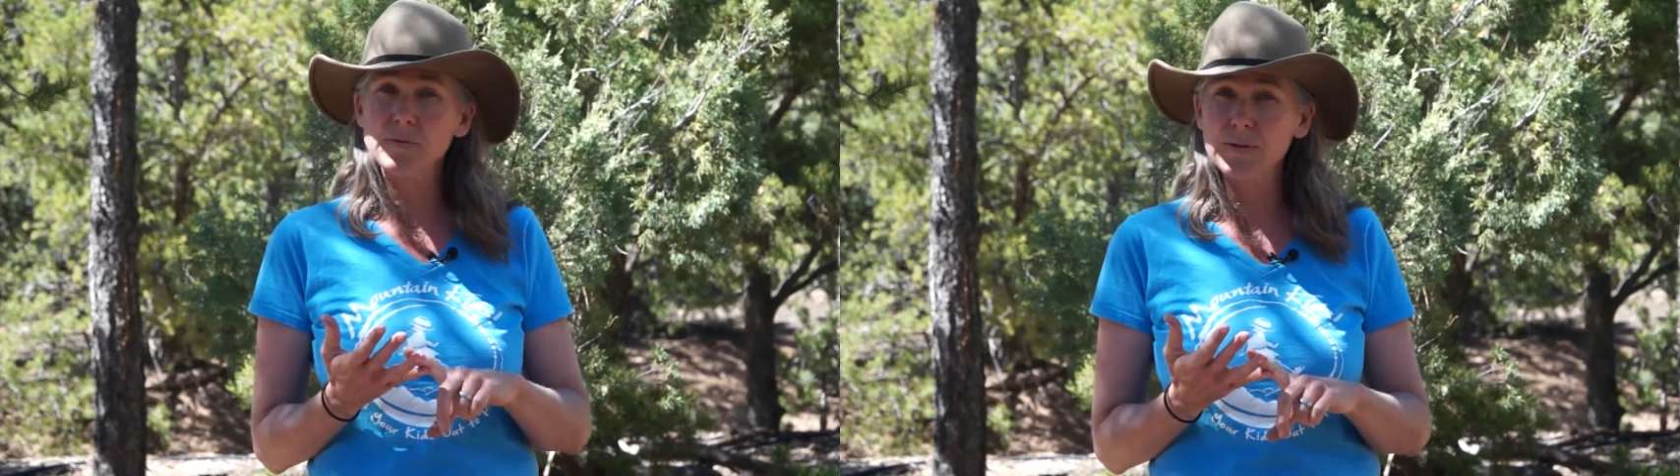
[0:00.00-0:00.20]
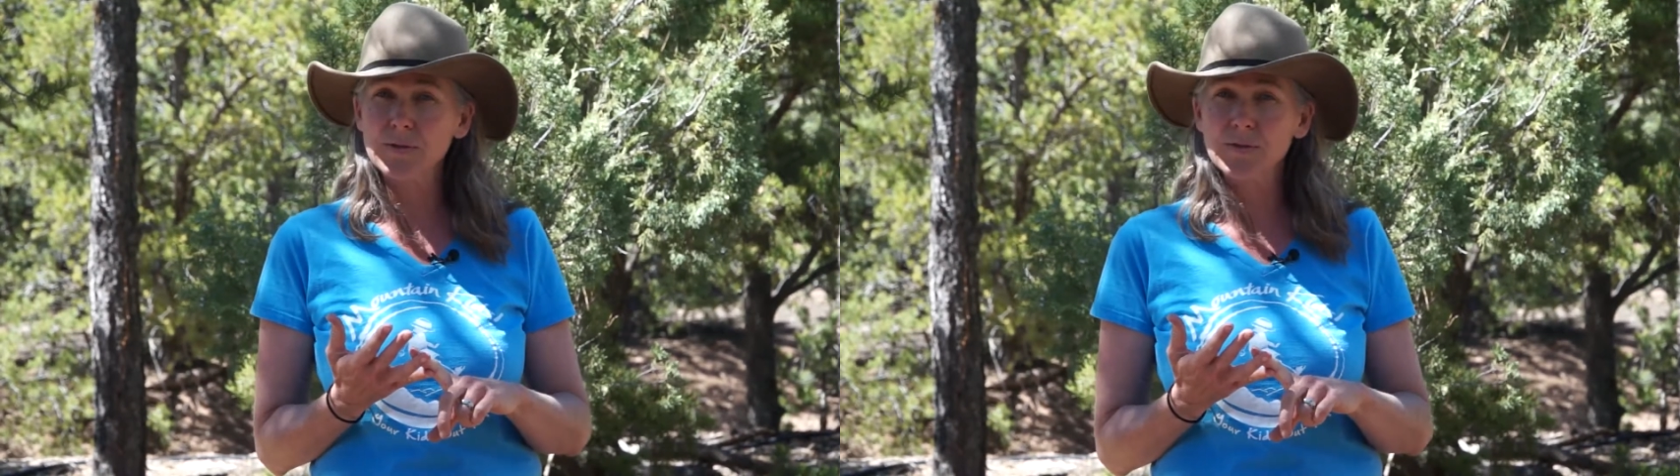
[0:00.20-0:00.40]

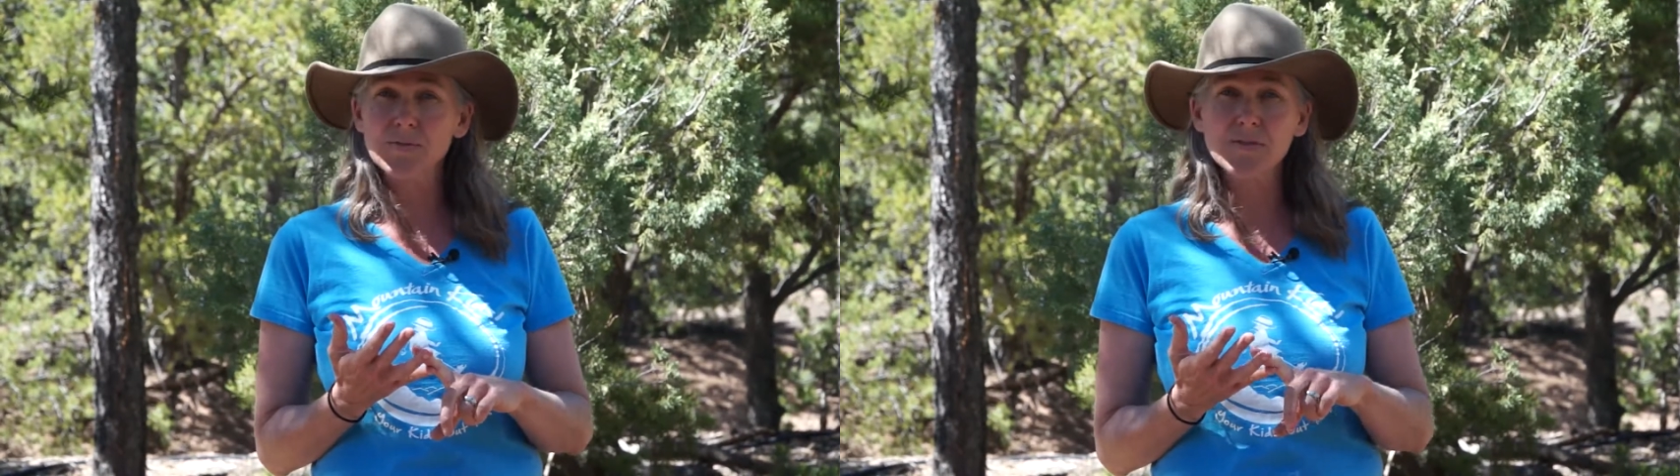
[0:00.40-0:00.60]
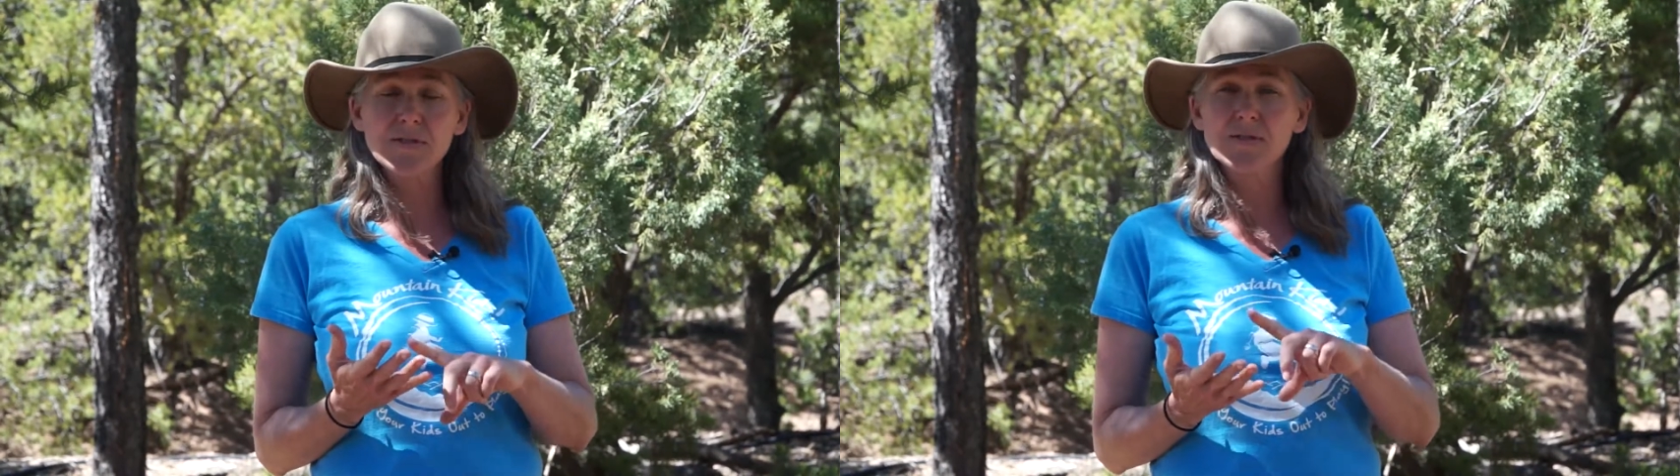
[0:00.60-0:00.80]

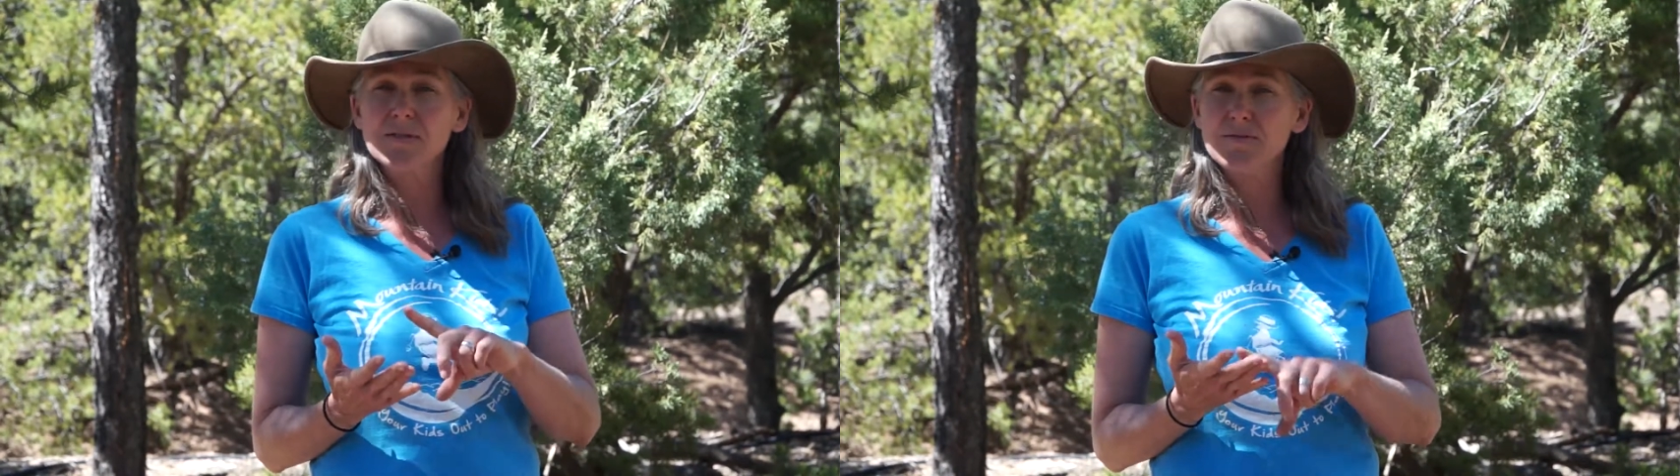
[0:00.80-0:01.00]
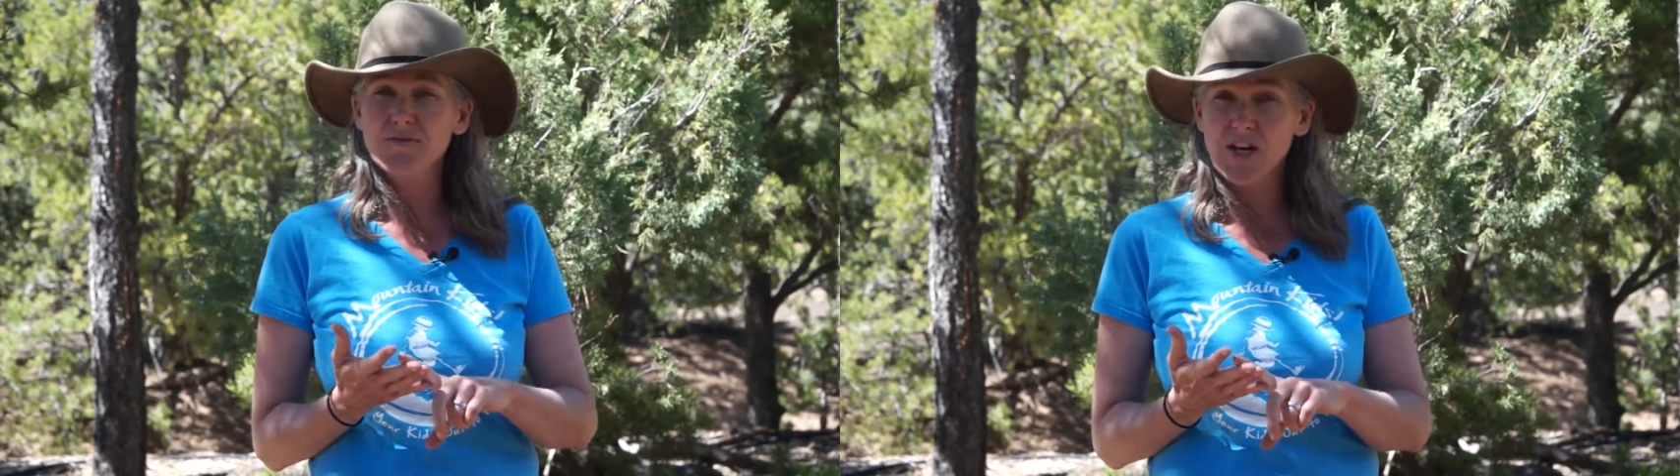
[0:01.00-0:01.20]
wolves,
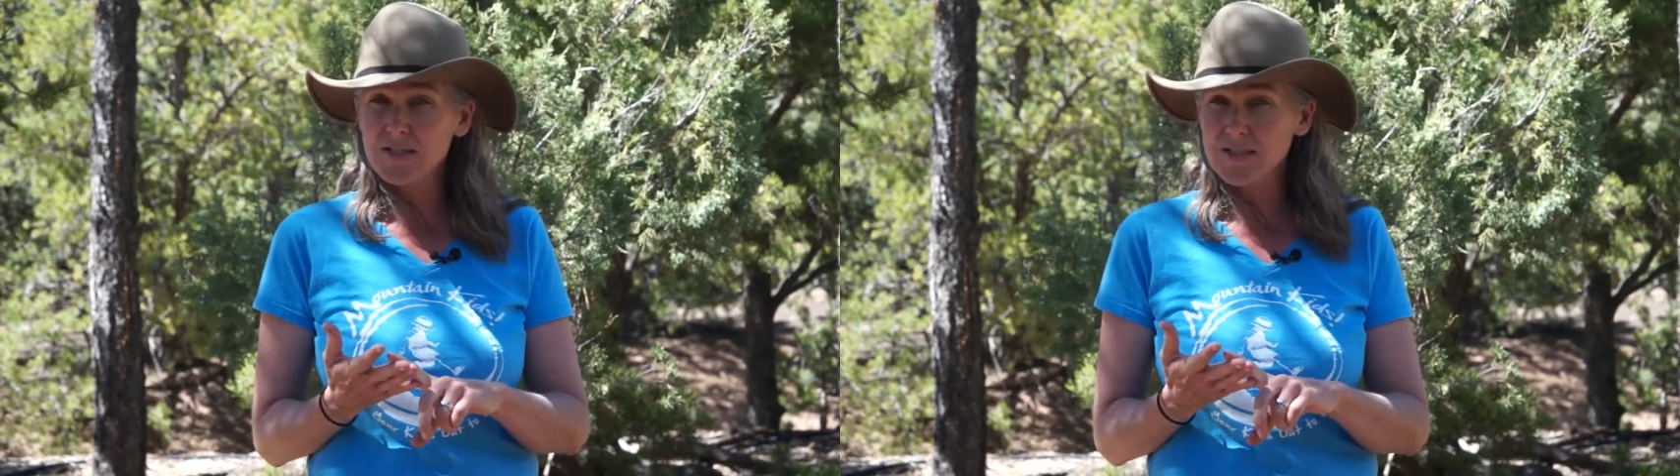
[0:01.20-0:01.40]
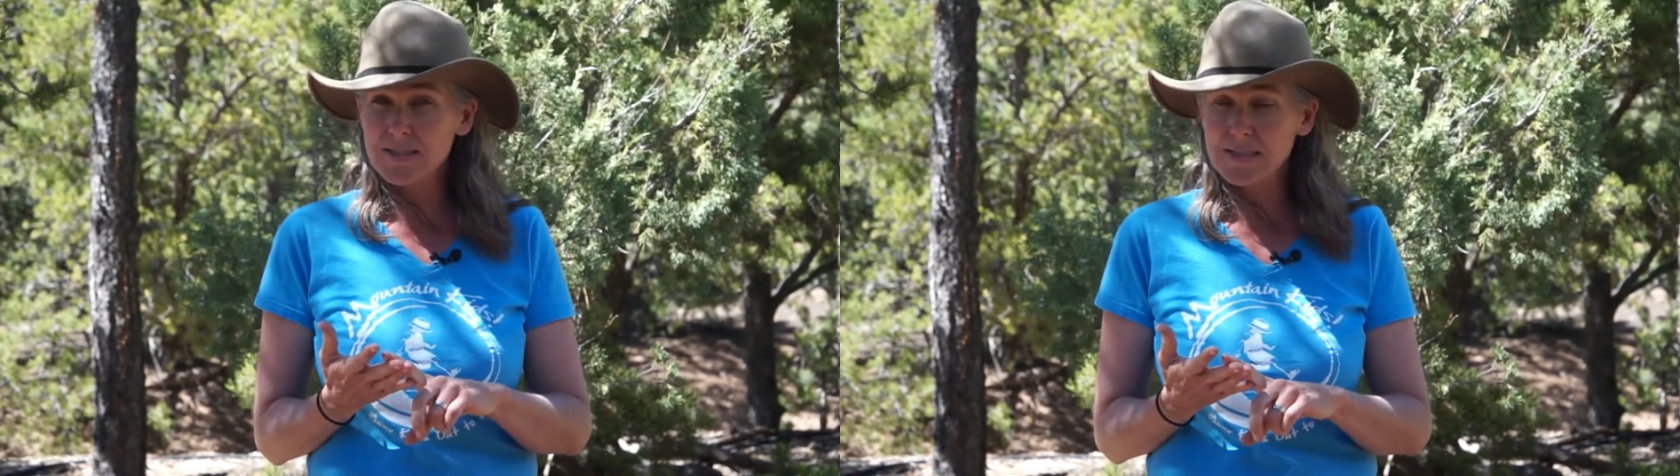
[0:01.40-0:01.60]
and
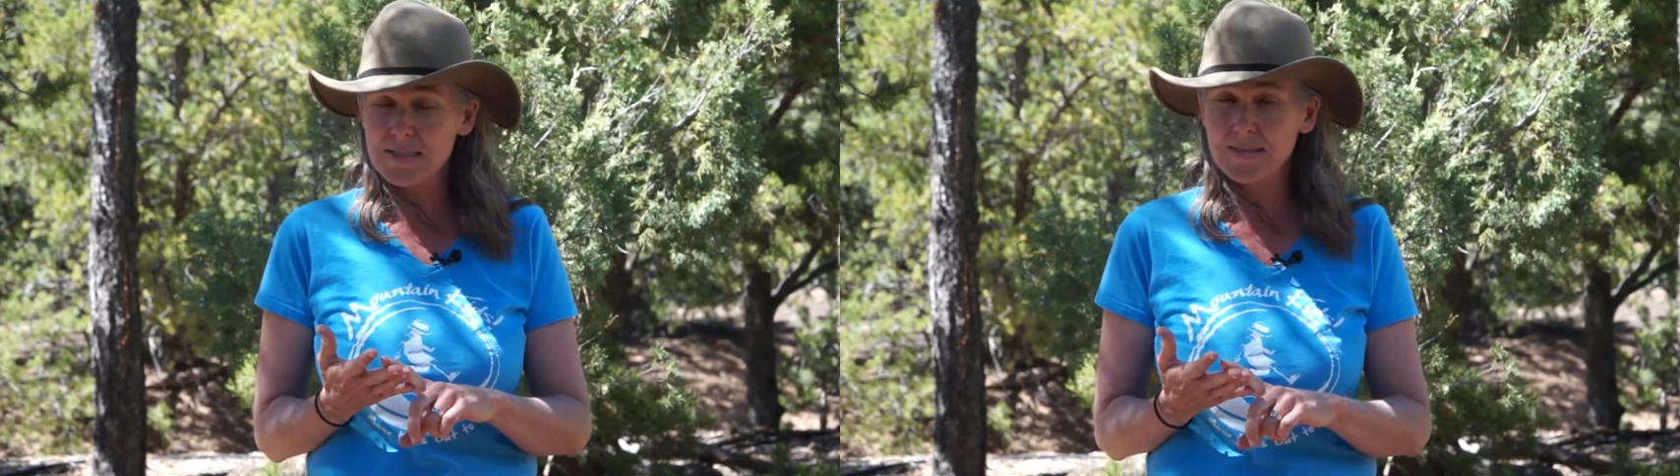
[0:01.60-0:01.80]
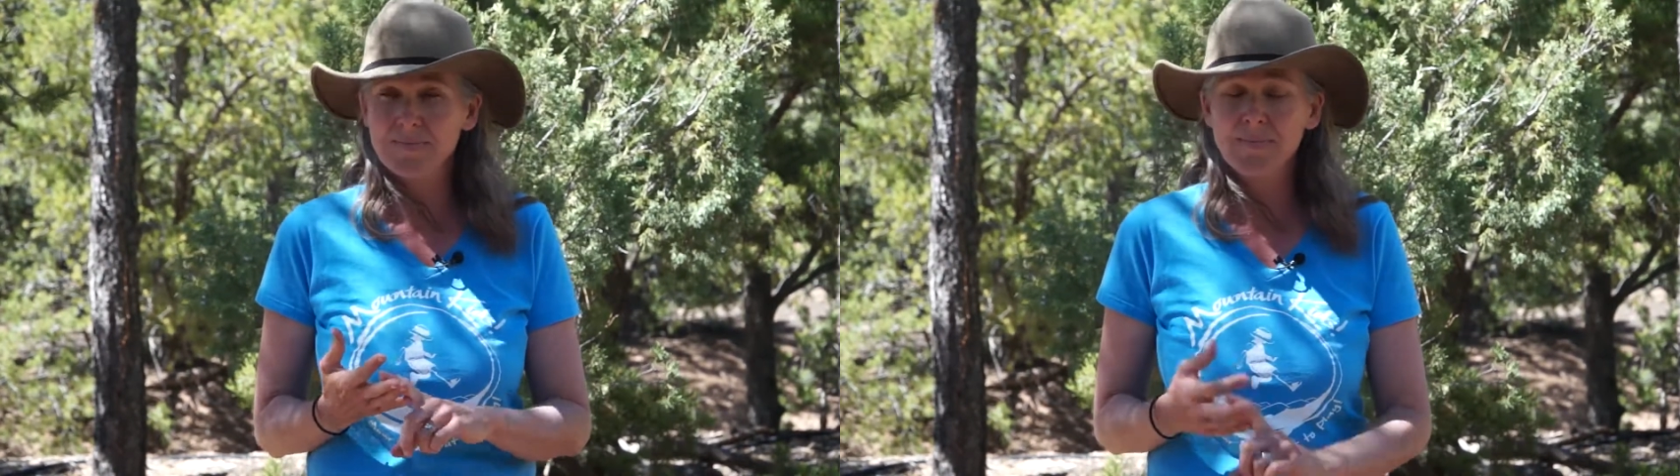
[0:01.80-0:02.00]
foxes.